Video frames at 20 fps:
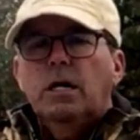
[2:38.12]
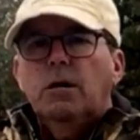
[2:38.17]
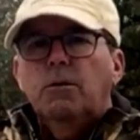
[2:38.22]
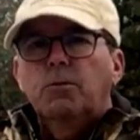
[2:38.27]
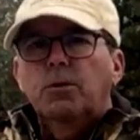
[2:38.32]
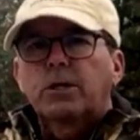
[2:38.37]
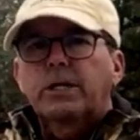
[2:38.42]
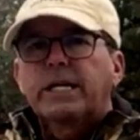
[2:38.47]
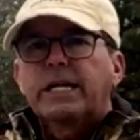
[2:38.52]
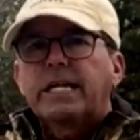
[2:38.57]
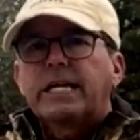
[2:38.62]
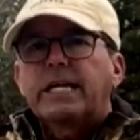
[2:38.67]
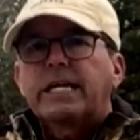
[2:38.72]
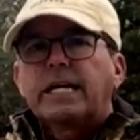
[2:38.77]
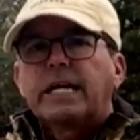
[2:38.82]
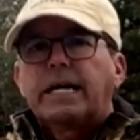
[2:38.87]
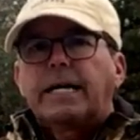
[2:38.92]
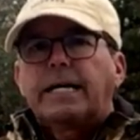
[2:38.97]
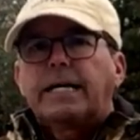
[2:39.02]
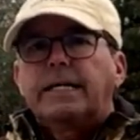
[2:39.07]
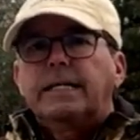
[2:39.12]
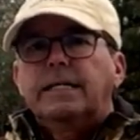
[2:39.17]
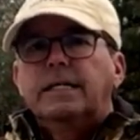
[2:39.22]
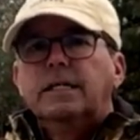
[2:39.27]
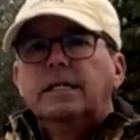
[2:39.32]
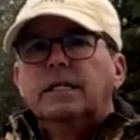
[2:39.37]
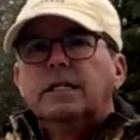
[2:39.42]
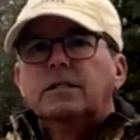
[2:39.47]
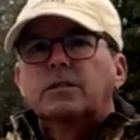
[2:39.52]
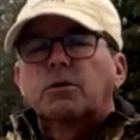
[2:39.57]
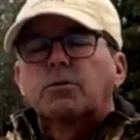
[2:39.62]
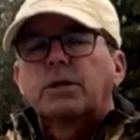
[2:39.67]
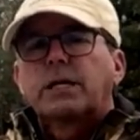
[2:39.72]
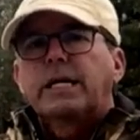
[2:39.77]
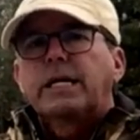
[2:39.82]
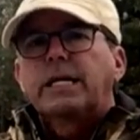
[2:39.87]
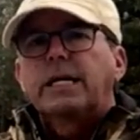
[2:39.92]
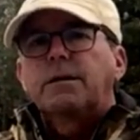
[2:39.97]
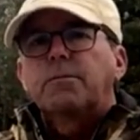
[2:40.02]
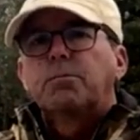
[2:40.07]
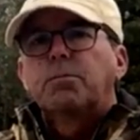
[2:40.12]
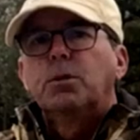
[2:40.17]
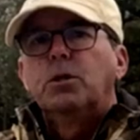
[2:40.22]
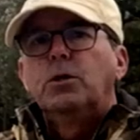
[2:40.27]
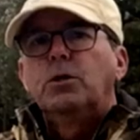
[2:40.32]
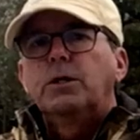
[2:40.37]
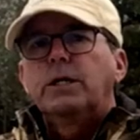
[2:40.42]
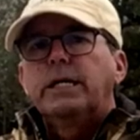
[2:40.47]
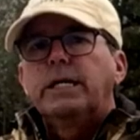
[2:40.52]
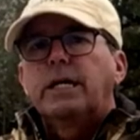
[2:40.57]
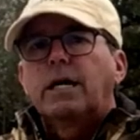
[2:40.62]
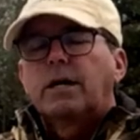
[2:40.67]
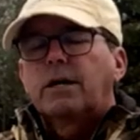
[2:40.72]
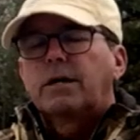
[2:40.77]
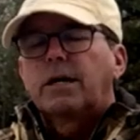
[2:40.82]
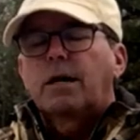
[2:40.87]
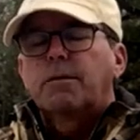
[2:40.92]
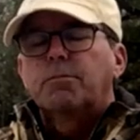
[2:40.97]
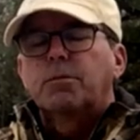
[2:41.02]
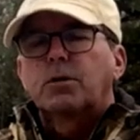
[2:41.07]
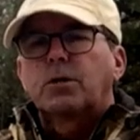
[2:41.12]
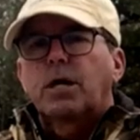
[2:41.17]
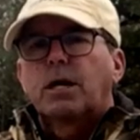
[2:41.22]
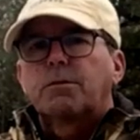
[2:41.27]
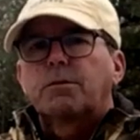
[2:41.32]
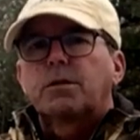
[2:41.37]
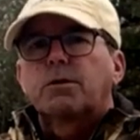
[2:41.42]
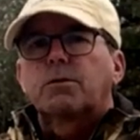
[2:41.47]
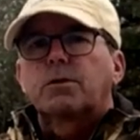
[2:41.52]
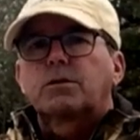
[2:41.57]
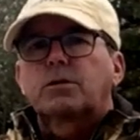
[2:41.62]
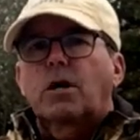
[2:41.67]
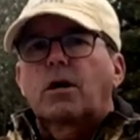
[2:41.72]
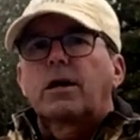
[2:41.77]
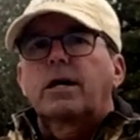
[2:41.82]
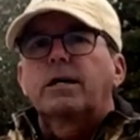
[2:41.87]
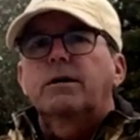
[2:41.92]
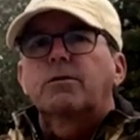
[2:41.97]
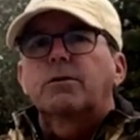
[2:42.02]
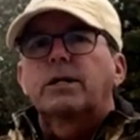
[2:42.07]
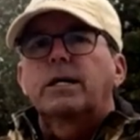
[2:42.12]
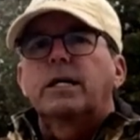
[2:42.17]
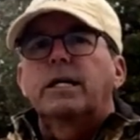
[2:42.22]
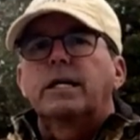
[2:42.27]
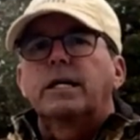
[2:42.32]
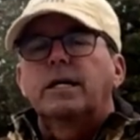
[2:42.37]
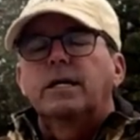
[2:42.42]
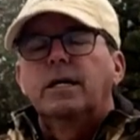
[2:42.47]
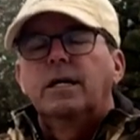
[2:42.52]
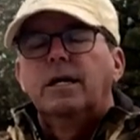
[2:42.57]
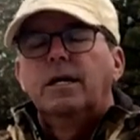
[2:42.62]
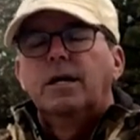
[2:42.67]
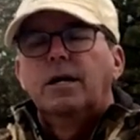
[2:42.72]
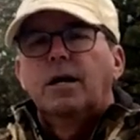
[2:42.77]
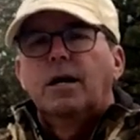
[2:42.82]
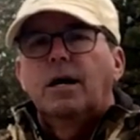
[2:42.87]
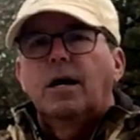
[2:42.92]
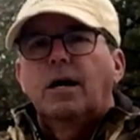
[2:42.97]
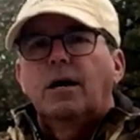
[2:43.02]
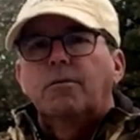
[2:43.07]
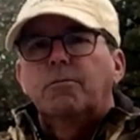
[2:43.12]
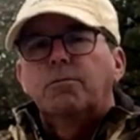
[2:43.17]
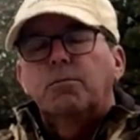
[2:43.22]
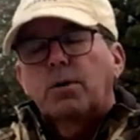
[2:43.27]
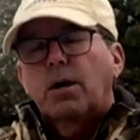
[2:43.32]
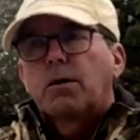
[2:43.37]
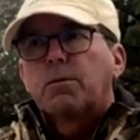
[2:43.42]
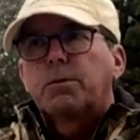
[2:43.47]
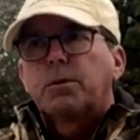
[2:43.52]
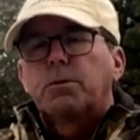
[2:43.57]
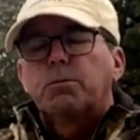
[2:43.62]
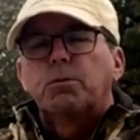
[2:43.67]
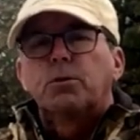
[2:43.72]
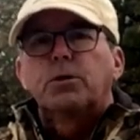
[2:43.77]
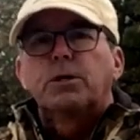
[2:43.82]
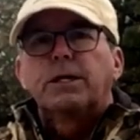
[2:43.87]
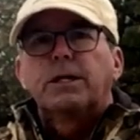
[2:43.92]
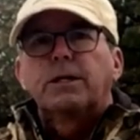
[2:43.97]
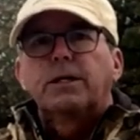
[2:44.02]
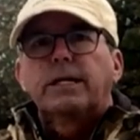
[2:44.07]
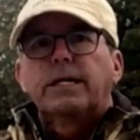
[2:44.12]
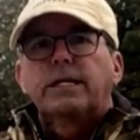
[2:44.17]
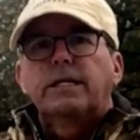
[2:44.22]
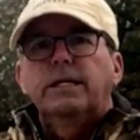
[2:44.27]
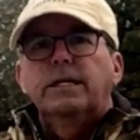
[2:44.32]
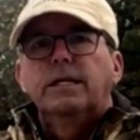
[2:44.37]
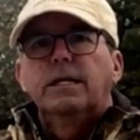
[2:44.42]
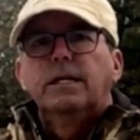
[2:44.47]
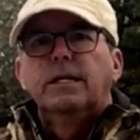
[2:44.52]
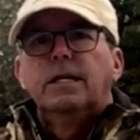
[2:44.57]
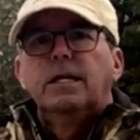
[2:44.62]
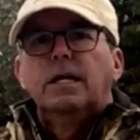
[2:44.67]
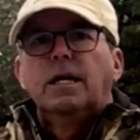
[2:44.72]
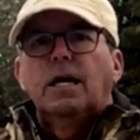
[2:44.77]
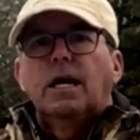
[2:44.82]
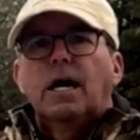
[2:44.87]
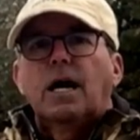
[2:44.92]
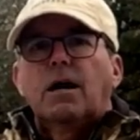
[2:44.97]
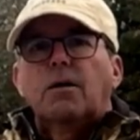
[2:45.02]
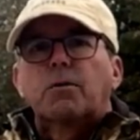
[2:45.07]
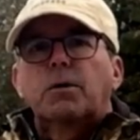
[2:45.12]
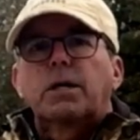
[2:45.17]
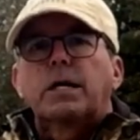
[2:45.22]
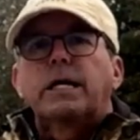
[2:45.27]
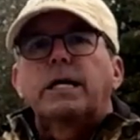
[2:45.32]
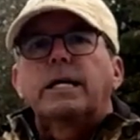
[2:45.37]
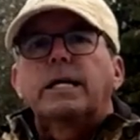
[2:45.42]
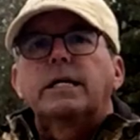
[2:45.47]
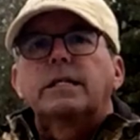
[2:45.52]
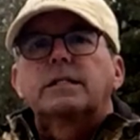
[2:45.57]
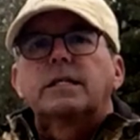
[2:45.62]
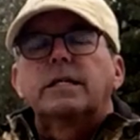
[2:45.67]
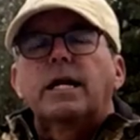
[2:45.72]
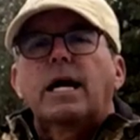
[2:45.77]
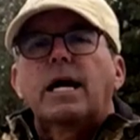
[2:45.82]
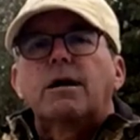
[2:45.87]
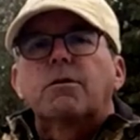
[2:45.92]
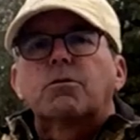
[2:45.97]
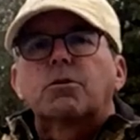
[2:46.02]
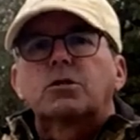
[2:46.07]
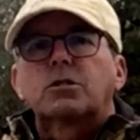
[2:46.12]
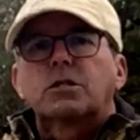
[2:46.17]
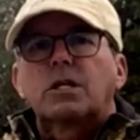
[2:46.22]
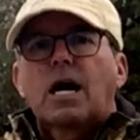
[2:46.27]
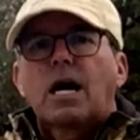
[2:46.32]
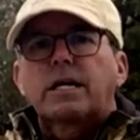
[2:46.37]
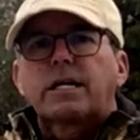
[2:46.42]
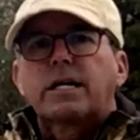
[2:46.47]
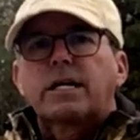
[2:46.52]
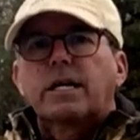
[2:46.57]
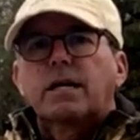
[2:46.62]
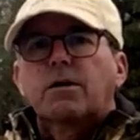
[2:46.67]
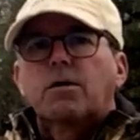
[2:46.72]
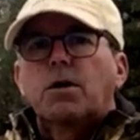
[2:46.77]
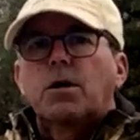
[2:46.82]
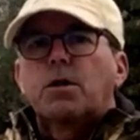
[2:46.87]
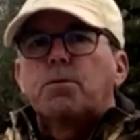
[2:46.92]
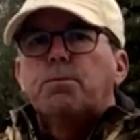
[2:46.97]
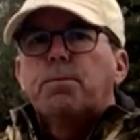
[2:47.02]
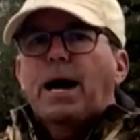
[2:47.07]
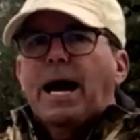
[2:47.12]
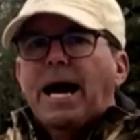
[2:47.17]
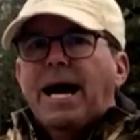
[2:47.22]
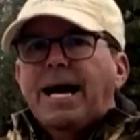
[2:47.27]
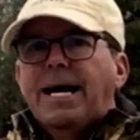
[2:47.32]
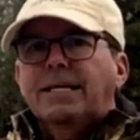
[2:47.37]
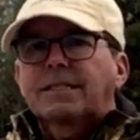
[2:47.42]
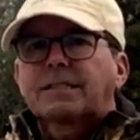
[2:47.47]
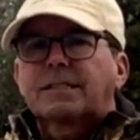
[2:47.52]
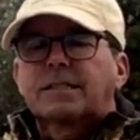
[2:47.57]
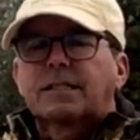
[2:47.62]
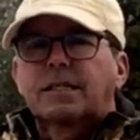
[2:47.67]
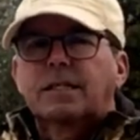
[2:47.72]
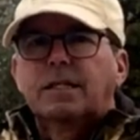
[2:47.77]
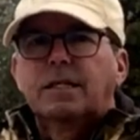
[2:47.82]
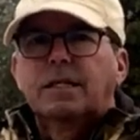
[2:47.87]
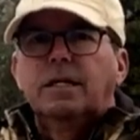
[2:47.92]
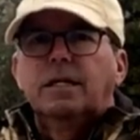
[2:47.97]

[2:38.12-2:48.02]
Uh, we're getting. Uh, So we're getting bluegill, or not bluegill, we're sorry, we're getting, um, we ought to put the bluegill in. Uh, we're getting, today we're stocking it with bass,